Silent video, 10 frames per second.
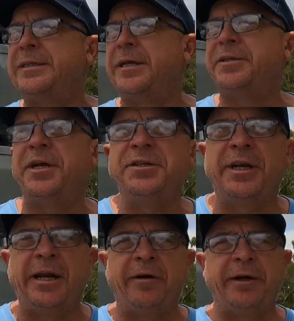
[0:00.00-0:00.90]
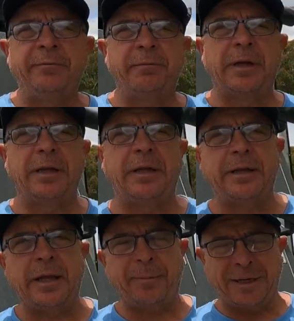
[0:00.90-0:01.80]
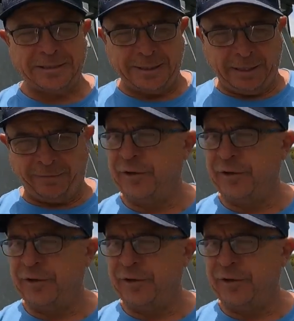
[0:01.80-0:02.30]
Dutch Engineering, they're based out